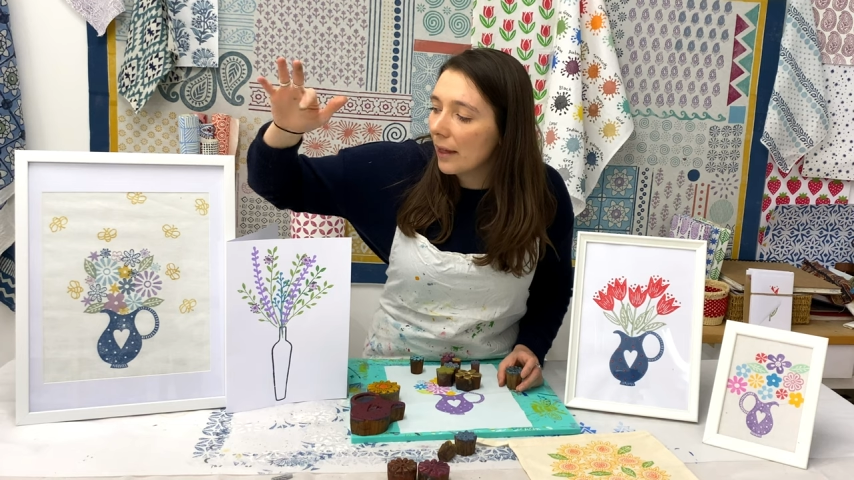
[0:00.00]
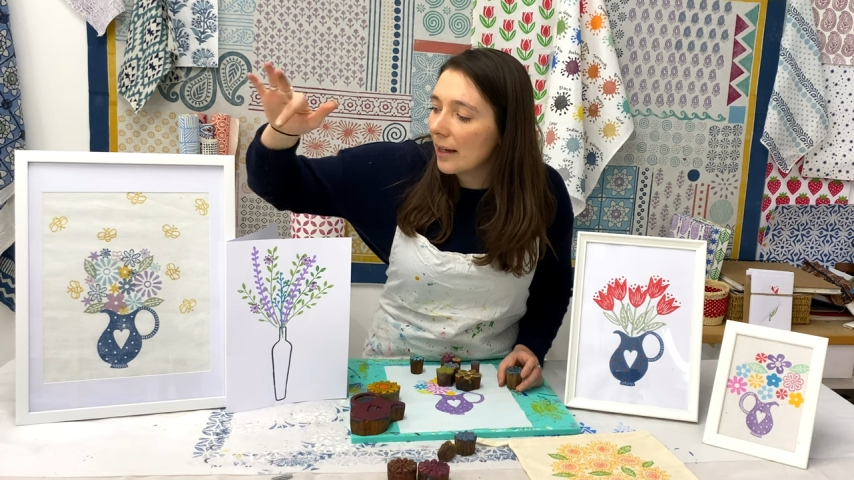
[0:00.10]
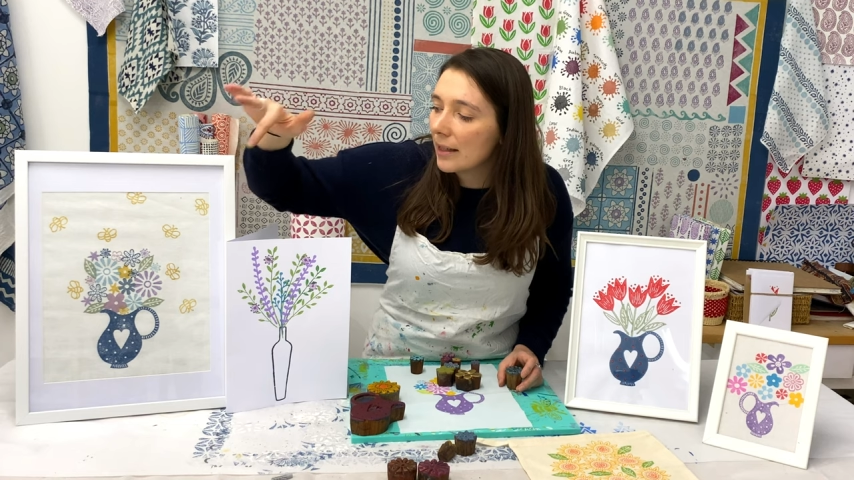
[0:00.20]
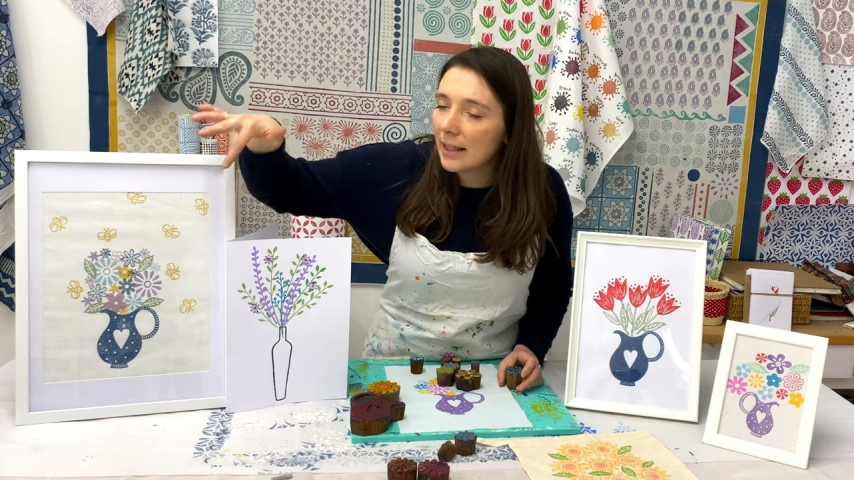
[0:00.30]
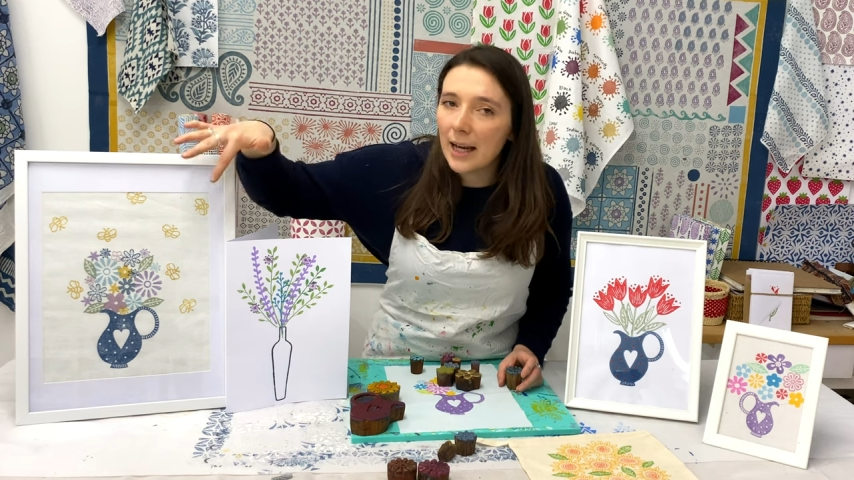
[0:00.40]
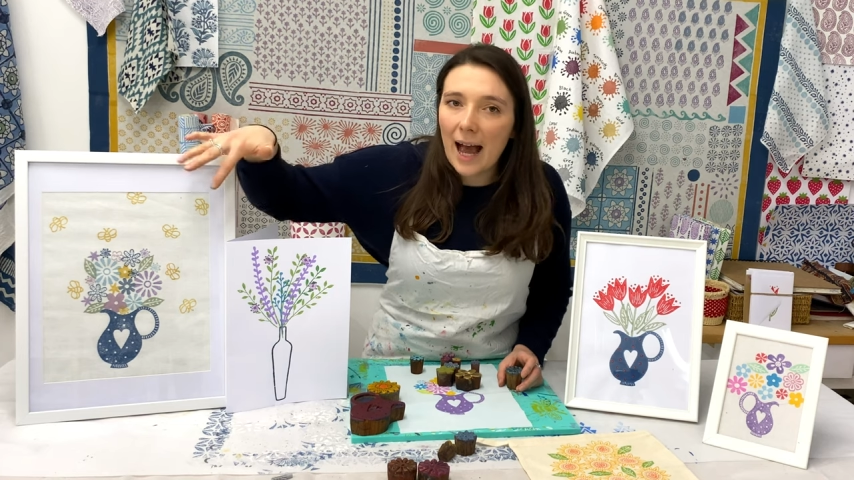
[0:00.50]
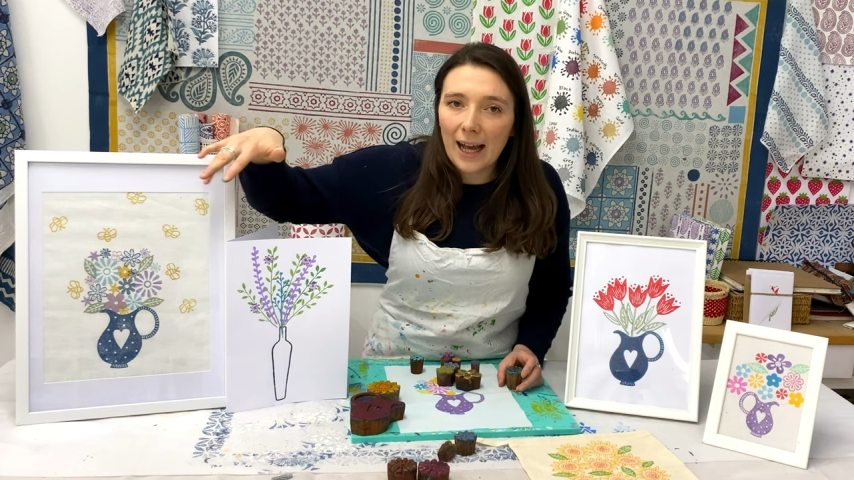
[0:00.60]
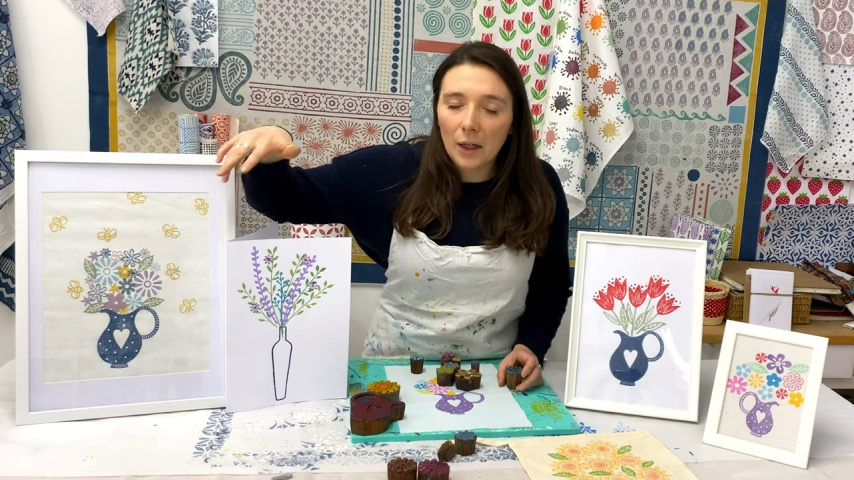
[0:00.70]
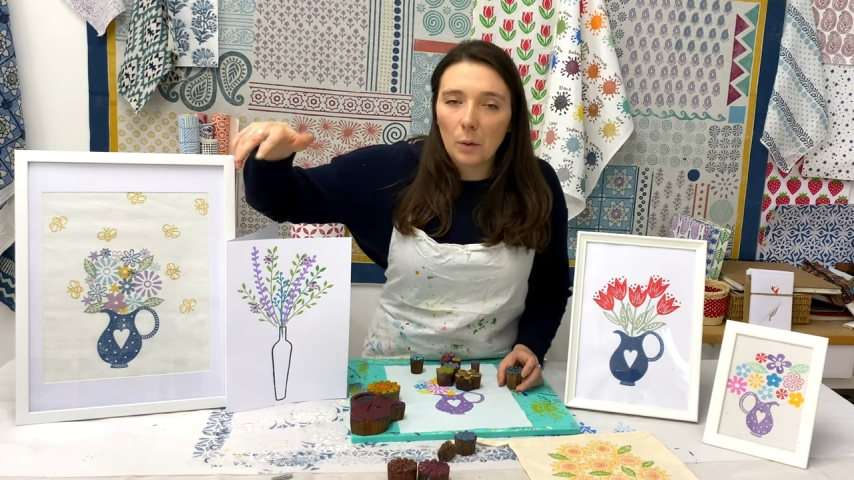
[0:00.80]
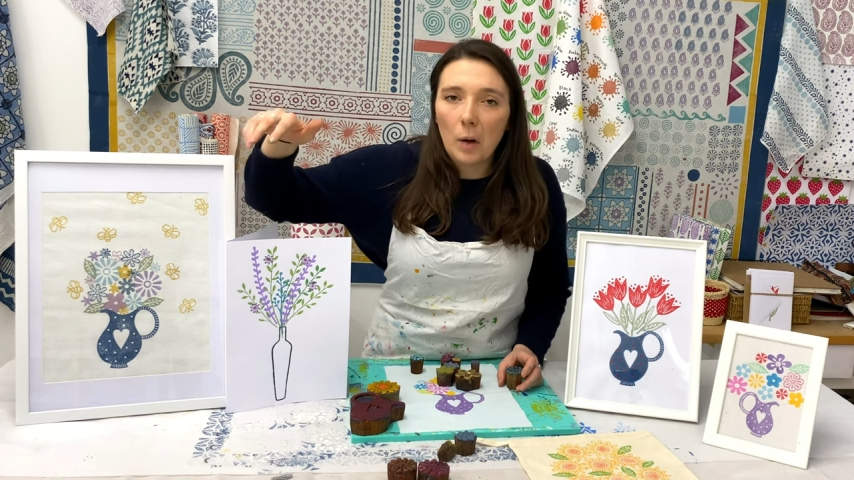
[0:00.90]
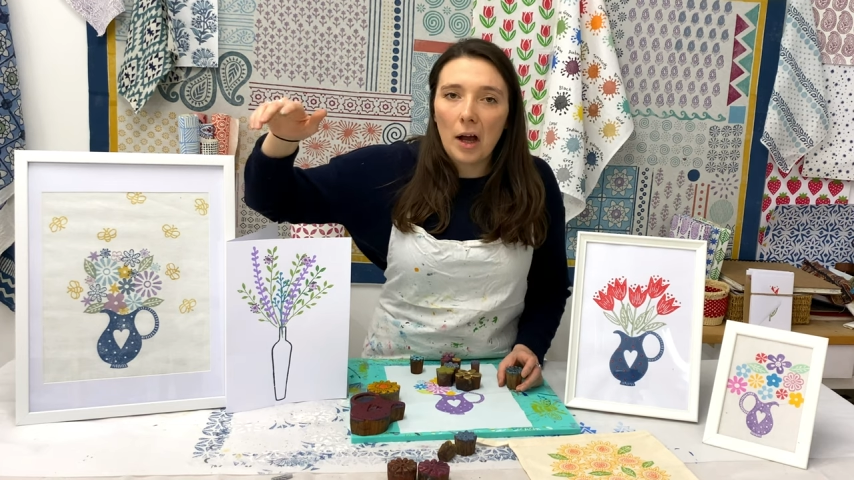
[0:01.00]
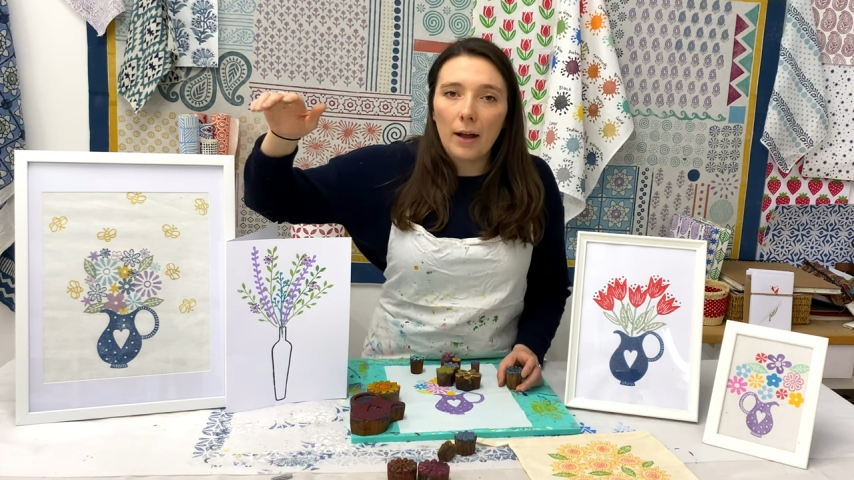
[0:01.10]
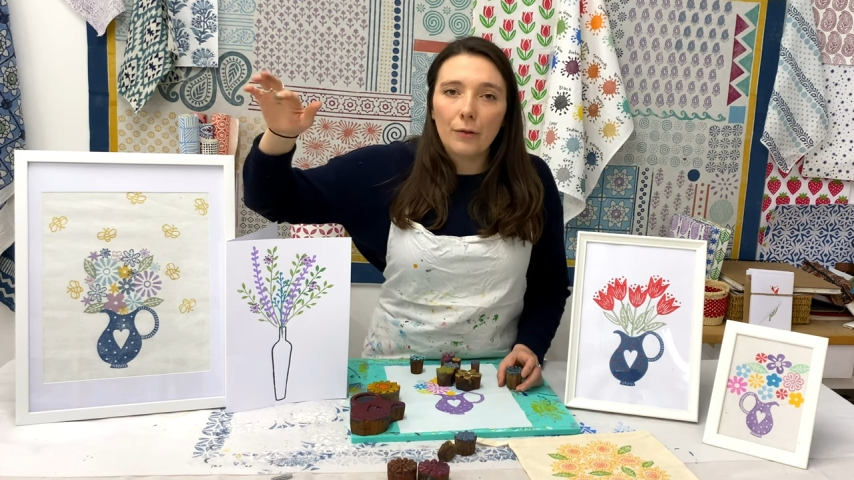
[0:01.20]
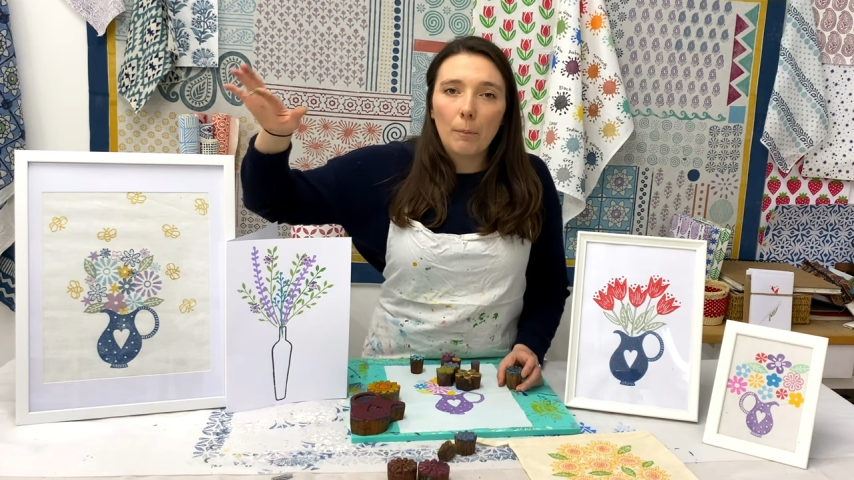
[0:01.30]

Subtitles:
the Indian aqua,